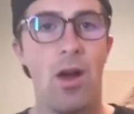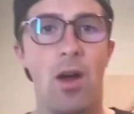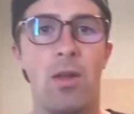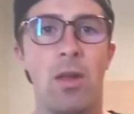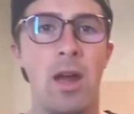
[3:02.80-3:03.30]

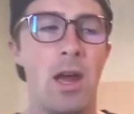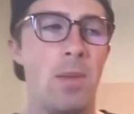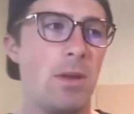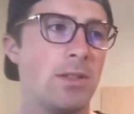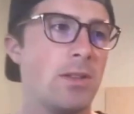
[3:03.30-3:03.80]
all
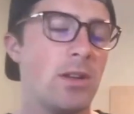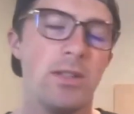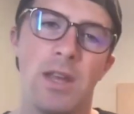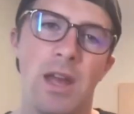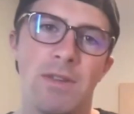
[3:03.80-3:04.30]
um, as long
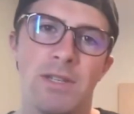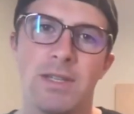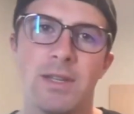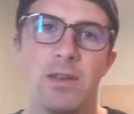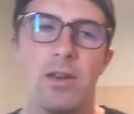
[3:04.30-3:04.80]
as they have a
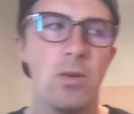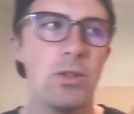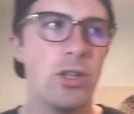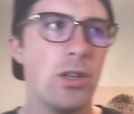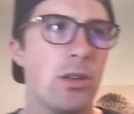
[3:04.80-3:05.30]
decent
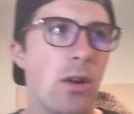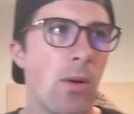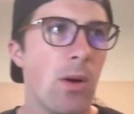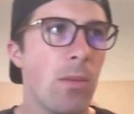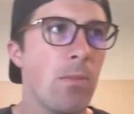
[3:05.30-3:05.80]
notion
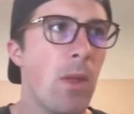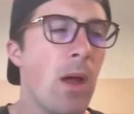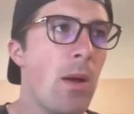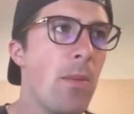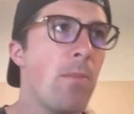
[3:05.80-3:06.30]
or
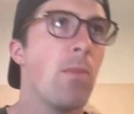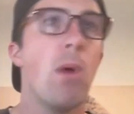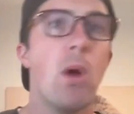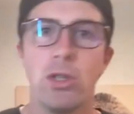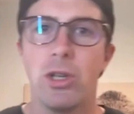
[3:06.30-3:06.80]
um,
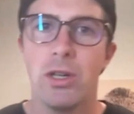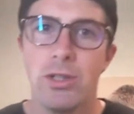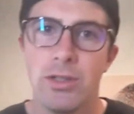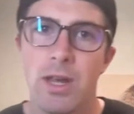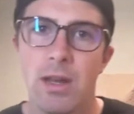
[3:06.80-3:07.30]
motion, I
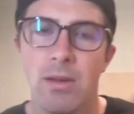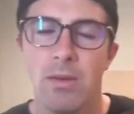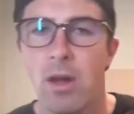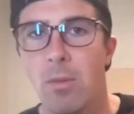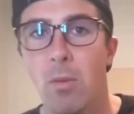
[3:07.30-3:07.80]
should say,
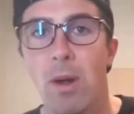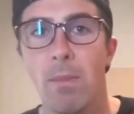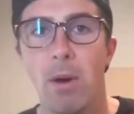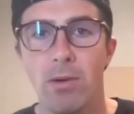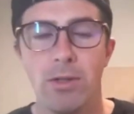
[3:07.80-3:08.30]
um,
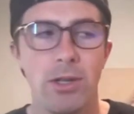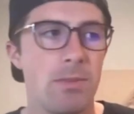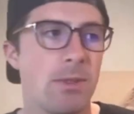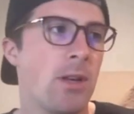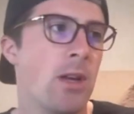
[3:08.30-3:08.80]
around
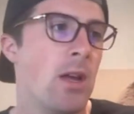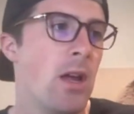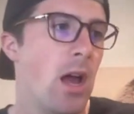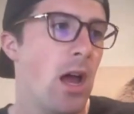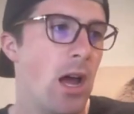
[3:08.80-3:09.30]
partnerships.
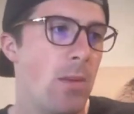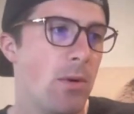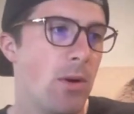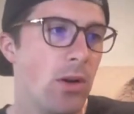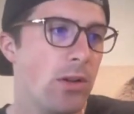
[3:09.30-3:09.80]

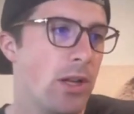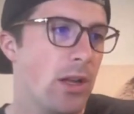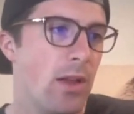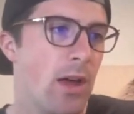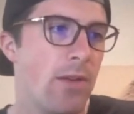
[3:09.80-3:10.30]
Um,
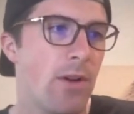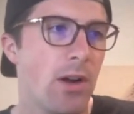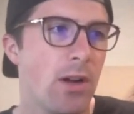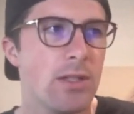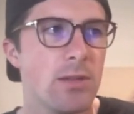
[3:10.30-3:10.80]
currently, a lot of
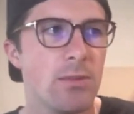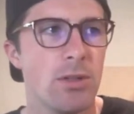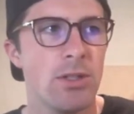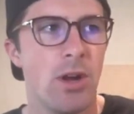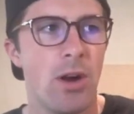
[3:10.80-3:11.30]
our
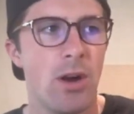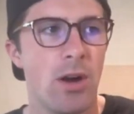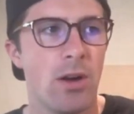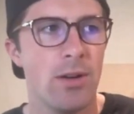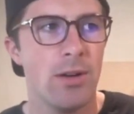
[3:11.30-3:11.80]
customers
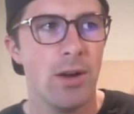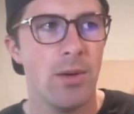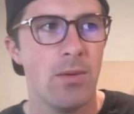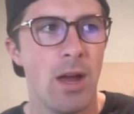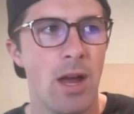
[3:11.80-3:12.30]
are you
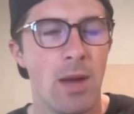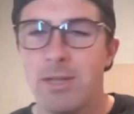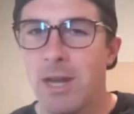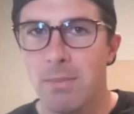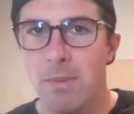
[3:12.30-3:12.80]
know
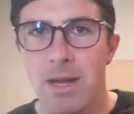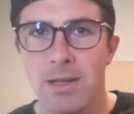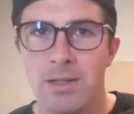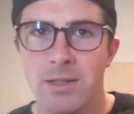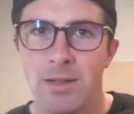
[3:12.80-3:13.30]
um, tech
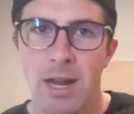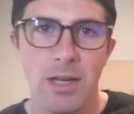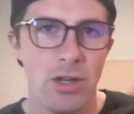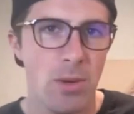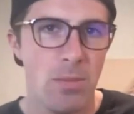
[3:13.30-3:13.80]
based,
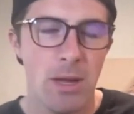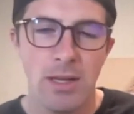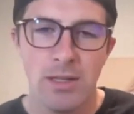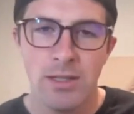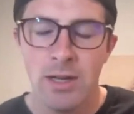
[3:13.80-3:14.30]
HR
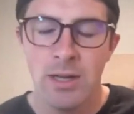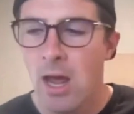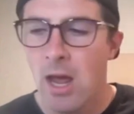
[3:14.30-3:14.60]
based.